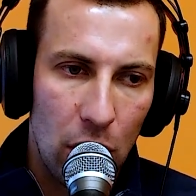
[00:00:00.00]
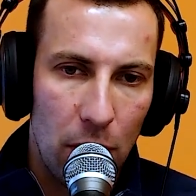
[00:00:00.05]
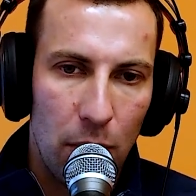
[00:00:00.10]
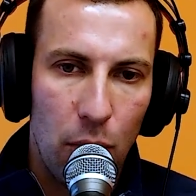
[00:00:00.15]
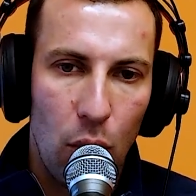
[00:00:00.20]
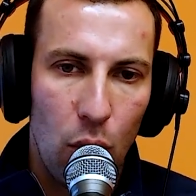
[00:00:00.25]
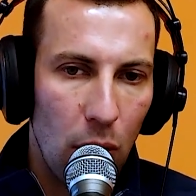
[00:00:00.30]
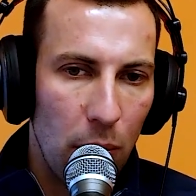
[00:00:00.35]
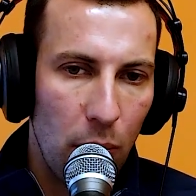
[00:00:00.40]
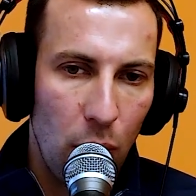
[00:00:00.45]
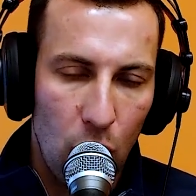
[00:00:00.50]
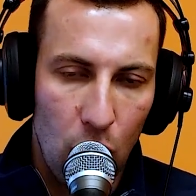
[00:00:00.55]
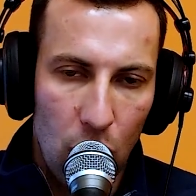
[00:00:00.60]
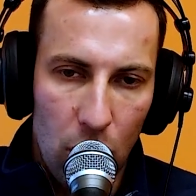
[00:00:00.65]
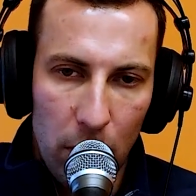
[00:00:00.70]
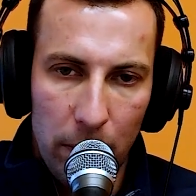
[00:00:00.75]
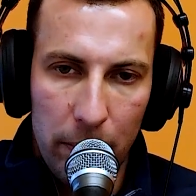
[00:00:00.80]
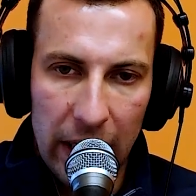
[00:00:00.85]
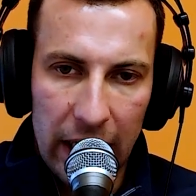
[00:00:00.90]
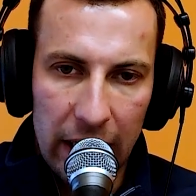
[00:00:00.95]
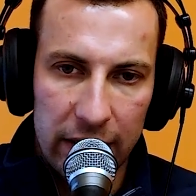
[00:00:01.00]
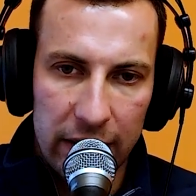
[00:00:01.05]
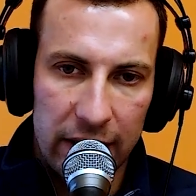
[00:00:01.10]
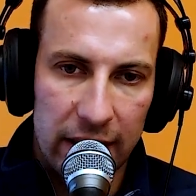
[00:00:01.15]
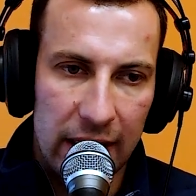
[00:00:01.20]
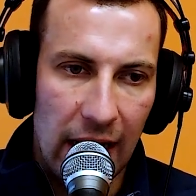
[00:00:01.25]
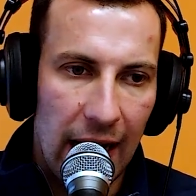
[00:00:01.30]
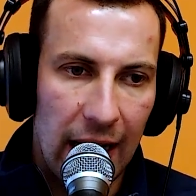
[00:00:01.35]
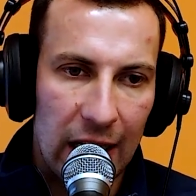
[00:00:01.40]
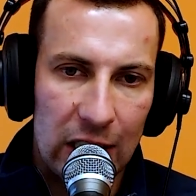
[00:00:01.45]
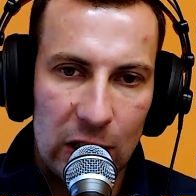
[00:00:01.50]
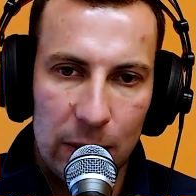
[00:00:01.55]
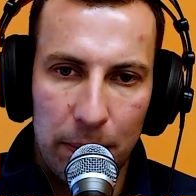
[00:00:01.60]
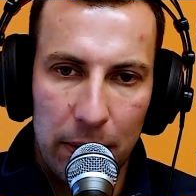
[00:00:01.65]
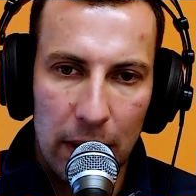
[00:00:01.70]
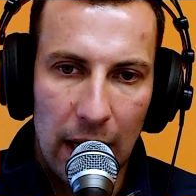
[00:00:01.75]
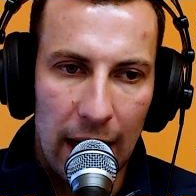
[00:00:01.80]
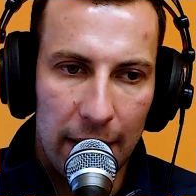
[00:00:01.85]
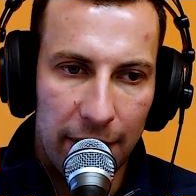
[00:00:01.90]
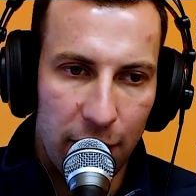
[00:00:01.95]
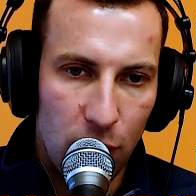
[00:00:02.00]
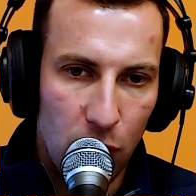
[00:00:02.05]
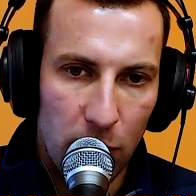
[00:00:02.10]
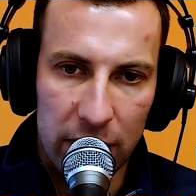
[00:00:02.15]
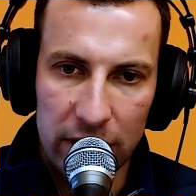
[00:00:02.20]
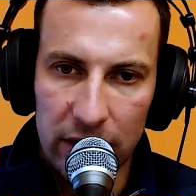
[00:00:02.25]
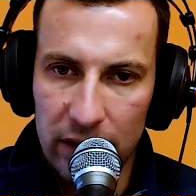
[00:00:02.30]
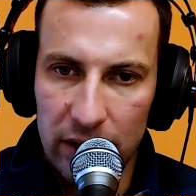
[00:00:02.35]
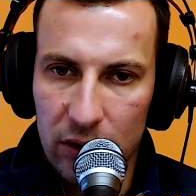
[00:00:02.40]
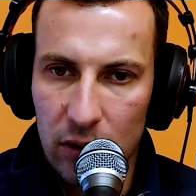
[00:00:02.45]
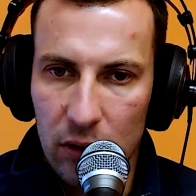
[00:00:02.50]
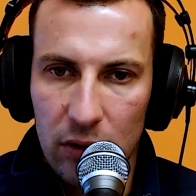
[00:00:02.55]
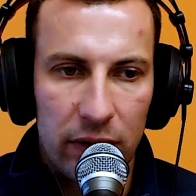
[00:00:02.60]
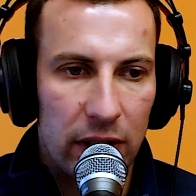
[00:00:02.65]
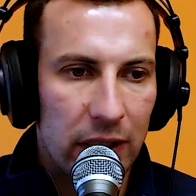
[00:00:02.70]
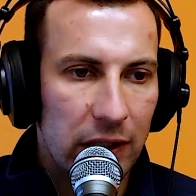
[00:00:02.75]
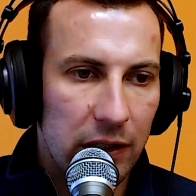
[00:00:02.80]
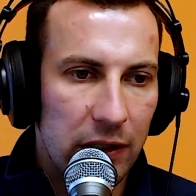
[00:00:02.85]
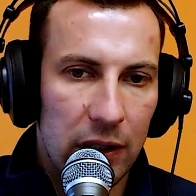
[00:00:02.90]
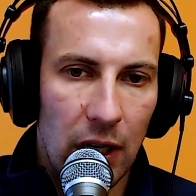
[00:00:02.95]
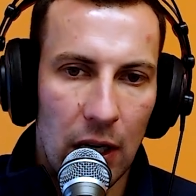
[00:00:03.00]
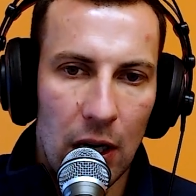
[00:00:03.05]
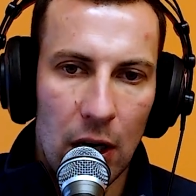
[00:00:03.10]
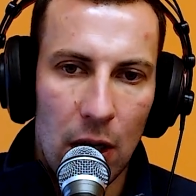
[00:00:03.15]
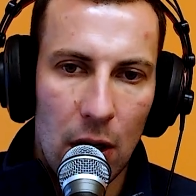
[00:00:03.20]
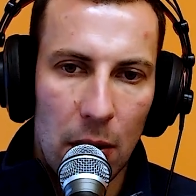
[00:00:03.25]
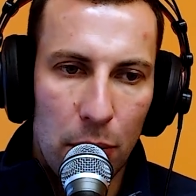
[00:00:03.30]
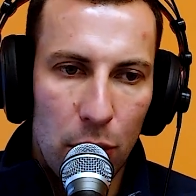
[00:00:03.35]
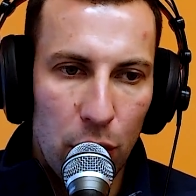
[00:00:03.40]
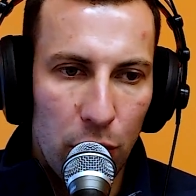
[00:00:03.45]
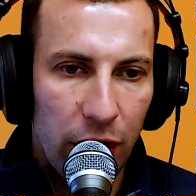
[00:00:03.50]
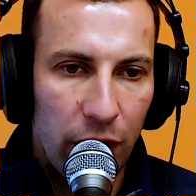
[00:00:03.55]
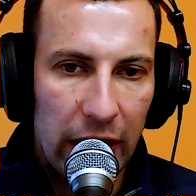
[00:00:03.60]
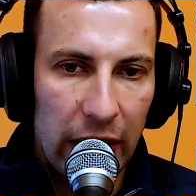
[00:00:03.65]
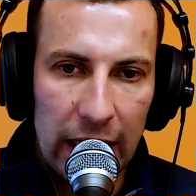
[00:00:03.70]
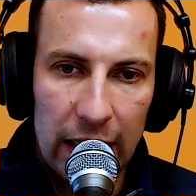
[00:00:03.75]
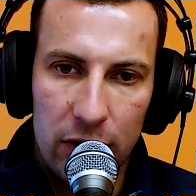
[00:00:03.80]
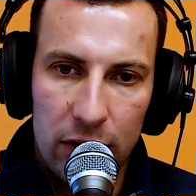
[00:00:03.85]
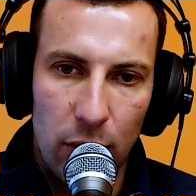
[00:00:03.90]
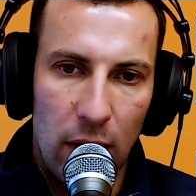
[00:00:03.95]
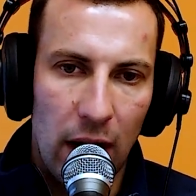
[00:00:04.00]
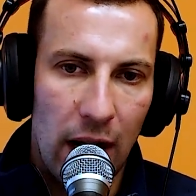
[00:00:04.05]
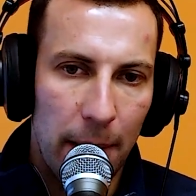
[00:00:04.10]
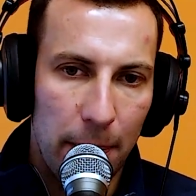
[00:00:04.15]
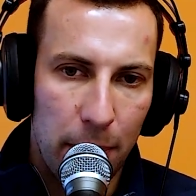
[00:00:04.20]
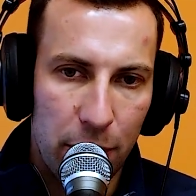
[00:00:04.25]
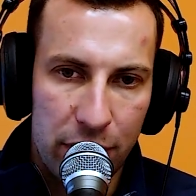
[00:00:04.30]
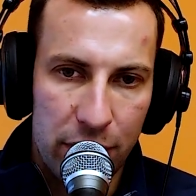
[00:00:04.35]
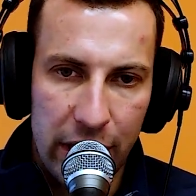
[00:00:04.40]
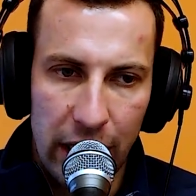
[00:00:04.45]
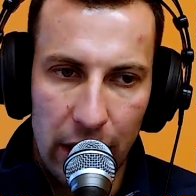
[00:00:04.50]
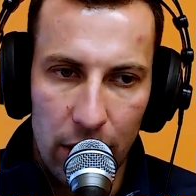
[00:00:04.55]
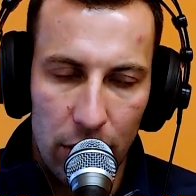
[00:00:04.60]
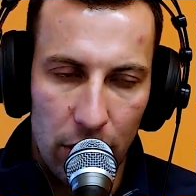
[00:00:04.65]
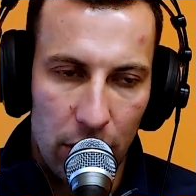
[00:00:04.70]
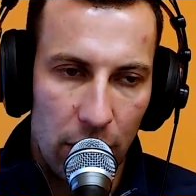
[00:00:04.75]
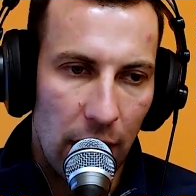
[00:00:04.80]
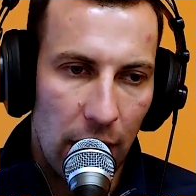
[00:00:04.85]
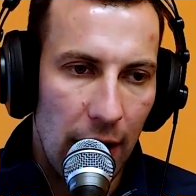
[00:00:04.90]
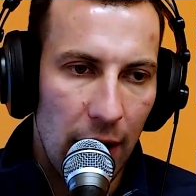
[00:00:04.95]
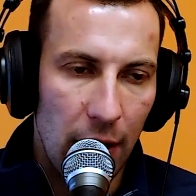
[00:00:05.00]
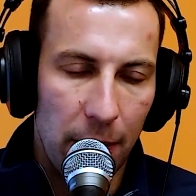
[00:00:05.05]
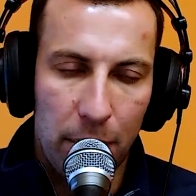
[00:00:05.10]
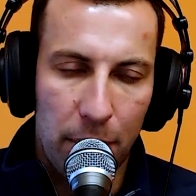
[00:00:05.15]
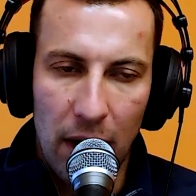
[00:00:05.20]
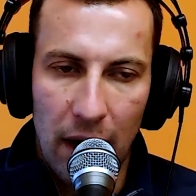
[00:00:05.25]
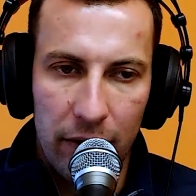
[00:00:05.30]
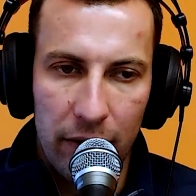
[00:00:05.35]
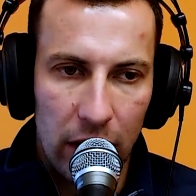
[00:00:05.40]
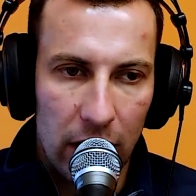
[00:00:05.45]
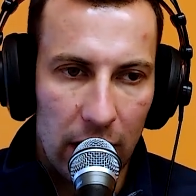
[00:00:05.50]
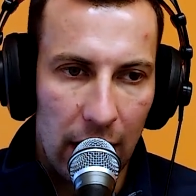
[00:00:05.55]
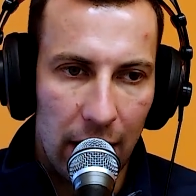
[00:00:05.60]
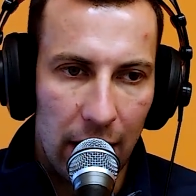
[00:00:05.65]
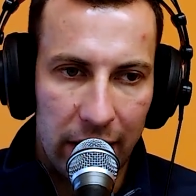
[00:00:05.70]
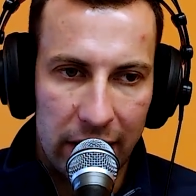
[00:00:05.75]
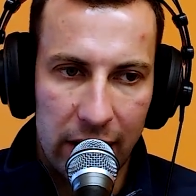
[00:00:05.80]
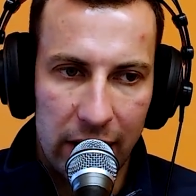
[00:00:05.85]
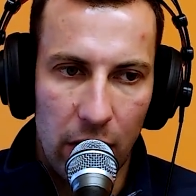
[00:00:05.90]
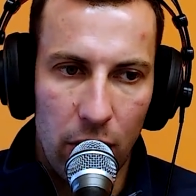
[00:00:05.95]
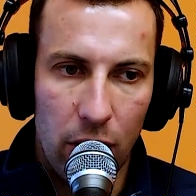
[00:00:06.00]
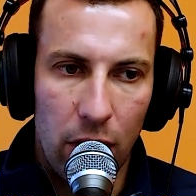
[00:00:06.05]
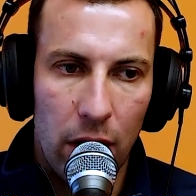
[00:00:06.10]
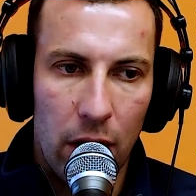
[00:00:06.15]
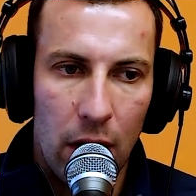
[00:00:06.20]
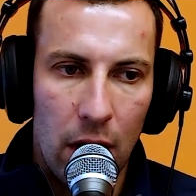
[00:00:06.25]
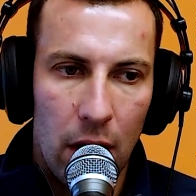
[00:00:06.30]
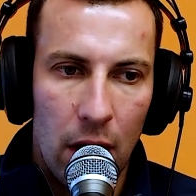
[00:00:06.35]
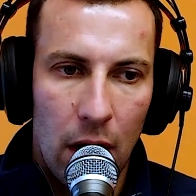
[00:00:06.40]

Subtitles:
more and more, because SaaS, platform as a service, moving into a hyperscaler cloud, private cloud, et cetera.